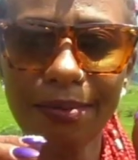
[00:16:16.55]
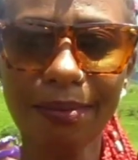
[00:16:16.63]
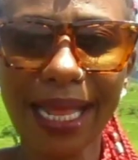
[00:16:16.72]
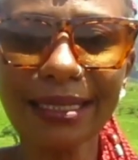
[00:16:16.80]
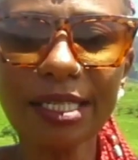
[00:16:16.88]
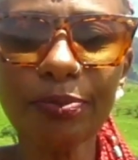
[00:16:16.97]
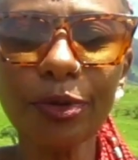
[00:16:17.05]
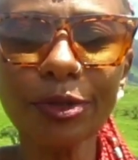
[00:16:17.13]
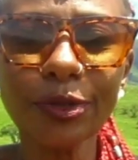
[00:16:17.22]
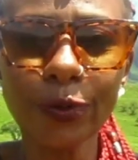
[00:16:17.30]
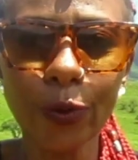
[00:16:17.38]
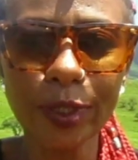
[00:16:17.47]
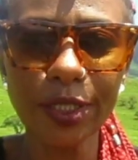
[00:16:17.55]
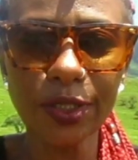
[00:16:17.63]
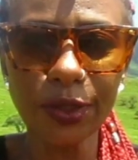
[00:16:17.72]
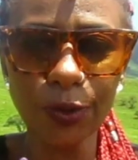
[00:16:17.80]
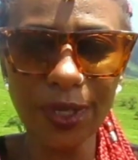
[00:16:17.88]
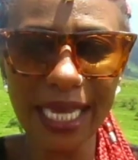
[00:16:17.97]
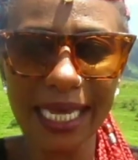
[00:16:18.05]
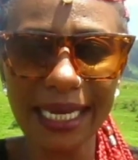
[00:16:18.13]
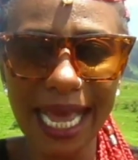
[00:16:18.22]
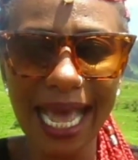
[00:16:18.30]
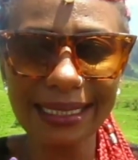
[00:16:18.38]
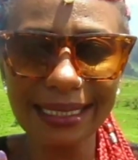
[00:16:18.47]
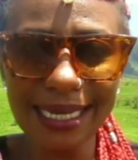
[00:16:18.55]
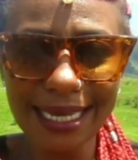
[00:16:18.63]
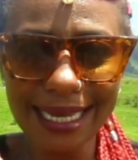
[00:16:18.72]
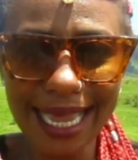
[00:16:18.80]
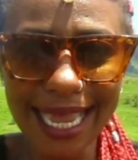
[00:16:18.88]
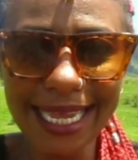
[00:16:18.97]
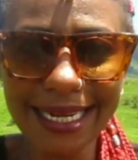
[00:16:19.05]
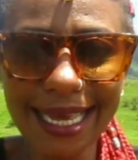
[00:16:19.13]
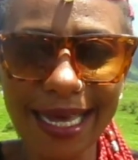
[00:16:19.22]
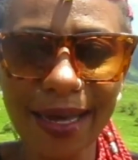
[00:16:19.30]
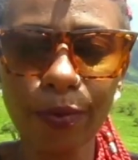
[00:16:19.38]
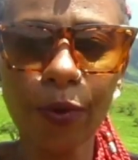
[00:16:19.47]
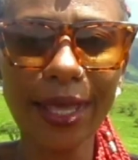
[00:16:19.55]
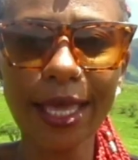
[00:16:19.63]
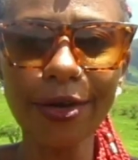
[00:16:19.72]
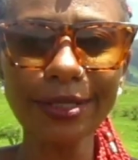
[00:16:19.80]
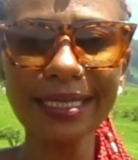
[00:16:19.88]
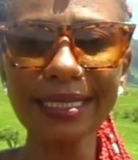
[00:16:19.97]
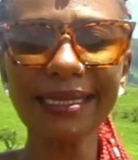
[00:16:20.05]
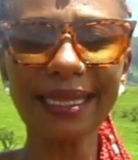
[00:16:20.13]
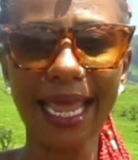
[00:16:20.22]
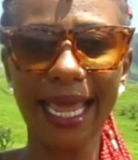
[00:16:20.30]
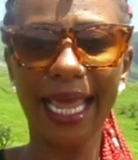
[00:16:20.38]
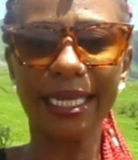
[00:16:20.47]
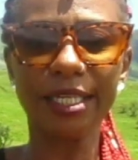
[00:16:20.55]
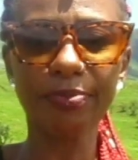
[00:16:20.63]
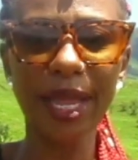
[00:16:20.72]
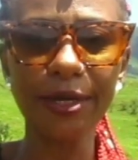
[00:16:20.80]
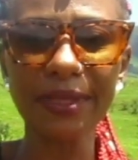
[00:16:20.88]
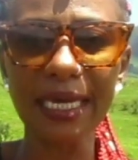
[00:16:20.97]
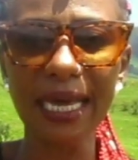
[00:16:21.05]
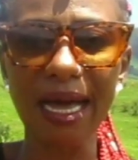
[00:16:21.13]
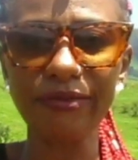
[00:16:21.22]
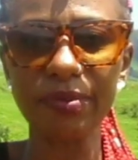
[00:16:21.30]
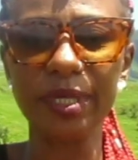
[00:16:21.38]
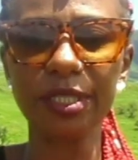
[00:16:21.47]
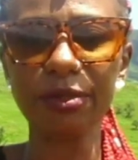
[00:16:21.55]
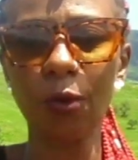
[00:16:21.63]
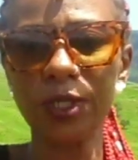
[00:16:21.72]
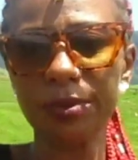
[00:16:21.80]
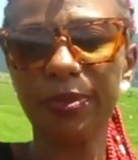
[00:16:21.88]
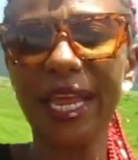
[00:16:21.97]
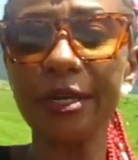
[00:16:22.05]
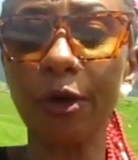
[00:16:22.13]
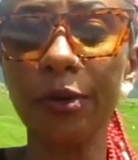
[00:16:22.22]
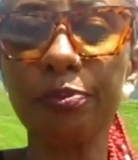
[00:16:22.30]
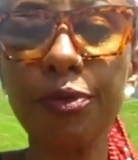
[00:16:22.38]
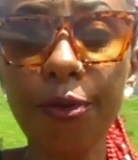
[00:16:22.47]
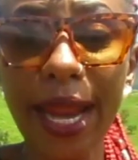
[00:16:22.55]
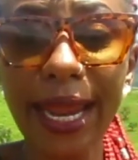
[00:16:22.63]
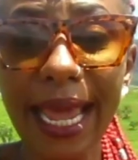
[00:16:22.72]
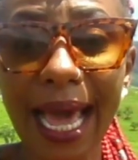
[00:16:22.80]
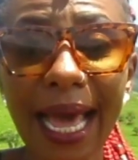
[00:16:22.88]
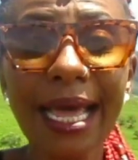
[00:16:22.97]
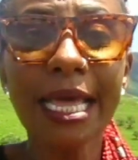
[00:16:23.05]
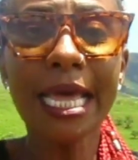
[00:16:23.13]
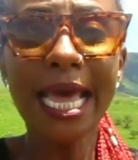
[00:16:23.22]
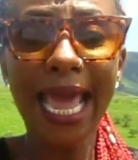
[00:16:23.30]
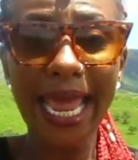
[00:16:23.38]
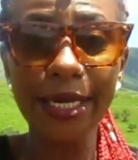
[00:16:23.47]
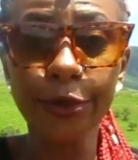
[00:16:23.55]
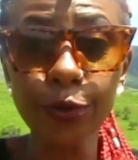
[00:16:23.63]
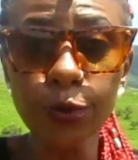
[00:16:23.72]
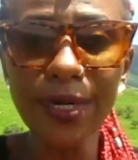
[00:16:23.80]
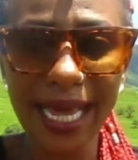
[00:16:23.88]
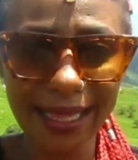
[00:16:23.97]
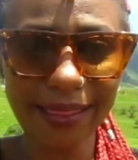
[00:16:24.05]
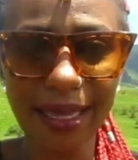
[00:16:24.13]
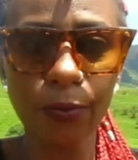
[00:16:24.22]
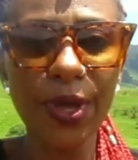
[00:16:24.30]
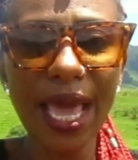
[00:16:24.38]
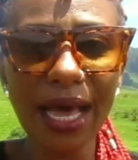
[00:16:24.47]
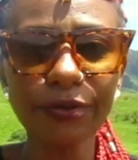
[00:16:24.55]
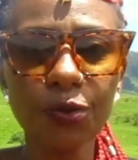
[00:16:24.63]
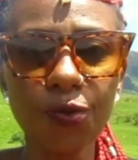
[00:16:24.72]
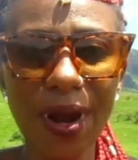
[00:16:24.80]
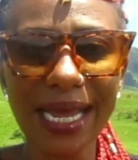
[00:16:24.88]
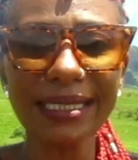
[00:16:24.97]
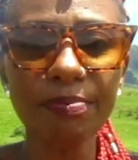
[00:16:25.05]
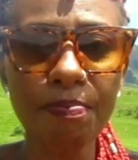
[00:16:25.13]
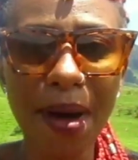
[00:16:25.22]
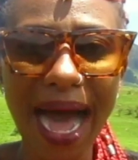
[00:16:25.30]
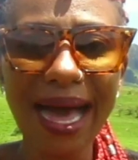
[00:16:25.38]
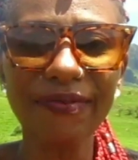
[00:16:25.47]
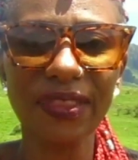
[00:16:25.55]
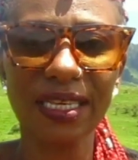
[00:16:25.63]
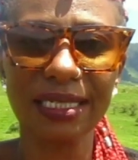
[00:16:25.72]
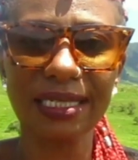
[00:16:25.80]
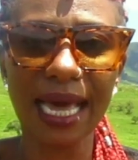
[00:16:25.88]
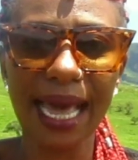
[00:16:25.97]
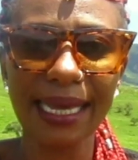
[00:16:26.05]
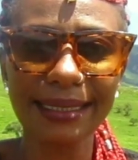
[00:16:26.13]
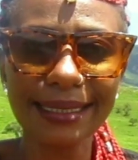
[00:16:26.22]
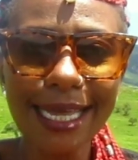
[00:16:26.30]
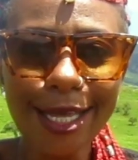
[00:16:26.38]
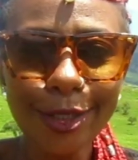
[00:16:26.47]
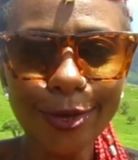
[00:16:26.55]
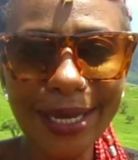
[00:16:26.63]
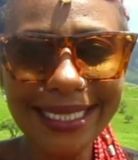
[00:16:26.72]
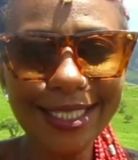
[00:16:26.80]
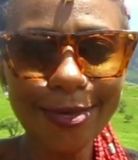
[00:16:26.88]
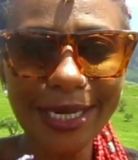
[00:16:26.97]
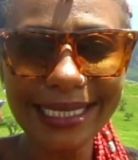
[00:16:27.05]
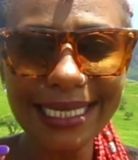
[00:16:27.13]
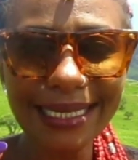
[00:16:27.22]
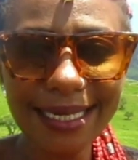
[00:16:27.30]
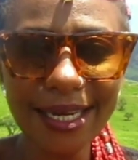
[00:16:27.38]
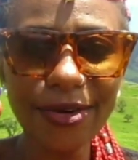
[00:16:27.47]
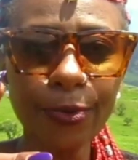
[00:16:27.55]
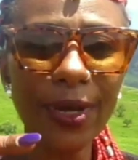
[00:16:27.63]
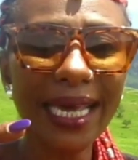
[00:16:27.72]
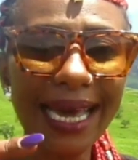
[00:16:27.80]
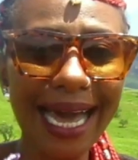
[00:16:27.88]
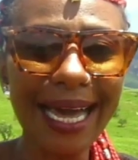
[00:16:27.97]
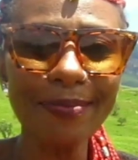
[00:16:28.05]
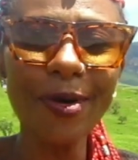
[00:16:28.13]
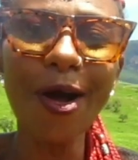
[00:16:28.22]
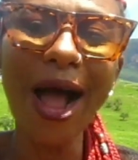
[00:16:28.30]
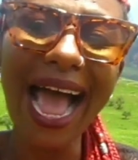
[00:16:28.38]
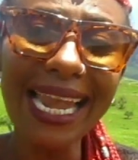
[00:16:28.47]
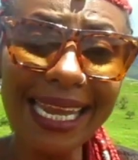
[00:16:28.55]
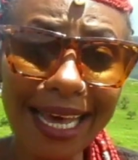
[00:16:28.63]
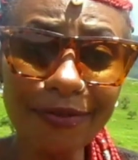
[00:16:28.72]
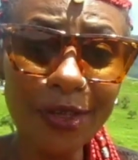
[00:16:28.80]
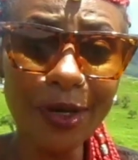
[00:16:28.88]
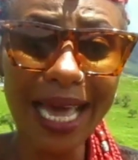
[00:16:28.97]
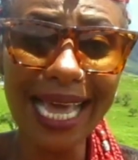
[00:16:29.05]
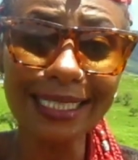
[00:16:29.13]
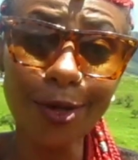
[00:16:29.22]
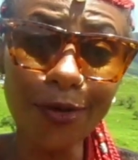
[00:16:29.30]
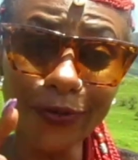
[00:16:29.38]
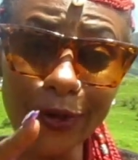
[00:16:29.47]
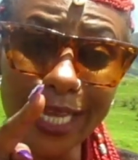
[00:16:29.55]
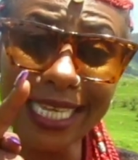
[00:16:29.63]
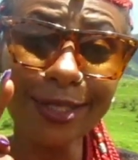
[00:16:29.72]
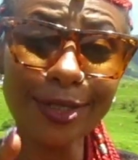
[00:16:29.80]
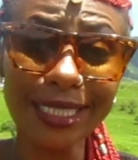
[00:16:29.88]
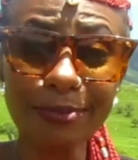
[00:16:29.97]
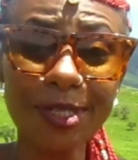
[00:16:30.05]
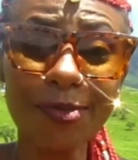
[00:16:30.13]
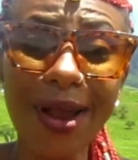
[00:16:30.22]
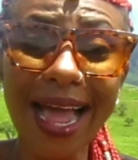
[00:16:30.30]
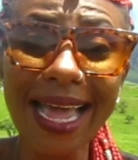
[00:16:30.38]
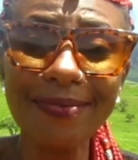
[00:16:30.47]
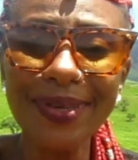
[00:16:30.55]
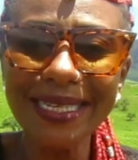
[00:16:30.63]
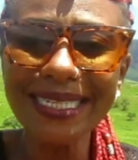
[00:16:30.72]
multiple sources to get us income. We cannot sit there and depend on the government or depend on prayer and do nothing. We have to rise above this, guys. 2020, here we come. I love you guys. Don't forget to subscribe.